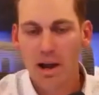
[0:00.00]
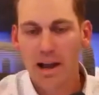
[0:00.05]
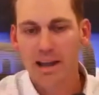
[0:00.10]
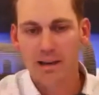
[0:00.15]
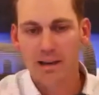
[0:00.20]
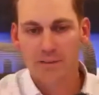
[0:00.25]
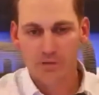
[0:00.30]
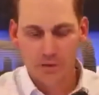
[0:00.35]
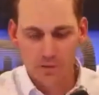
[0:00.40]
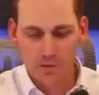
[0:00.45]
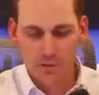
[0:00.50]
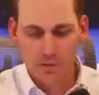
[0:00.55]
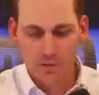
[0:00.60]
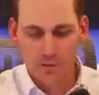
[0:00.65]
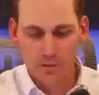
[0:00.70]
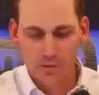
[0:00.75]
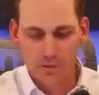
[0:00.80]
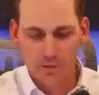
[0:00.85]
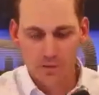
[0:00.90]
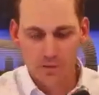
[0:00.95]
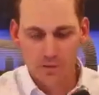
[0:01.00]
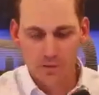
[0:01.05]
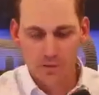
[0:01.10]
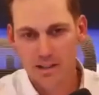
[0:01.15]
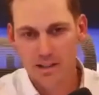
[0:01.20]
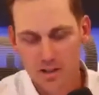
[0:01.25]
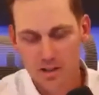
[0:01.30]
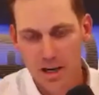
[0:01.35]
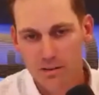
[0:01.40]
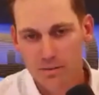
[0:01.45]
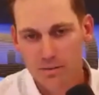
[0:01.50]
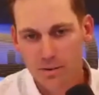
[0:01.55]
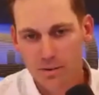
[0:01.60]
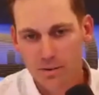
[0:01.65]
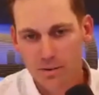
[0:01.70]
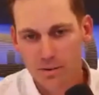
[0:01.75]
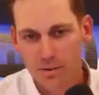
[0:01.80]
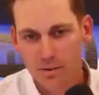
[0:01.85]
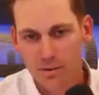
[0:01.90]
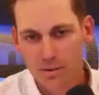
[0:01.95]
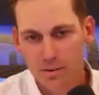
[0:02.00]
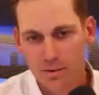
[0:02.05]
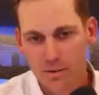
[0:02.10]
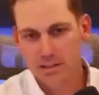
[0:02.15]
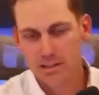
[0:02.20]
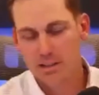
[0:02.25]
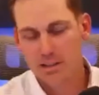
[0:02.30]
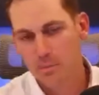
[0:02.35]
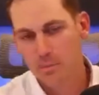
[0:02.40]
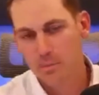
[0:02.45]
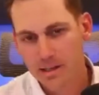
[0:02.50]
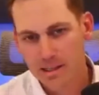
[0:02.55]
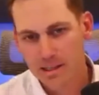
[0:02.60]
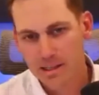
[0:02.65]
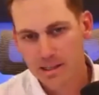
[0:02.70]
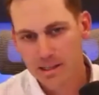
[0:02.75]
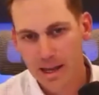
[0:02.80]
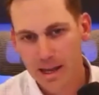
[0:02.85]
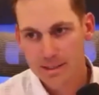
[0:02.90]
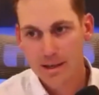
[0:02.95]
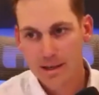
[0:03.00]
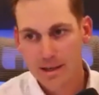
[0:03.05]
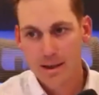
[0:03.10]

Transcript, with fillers: if you've been watching this channel for a while, listen to the podcast,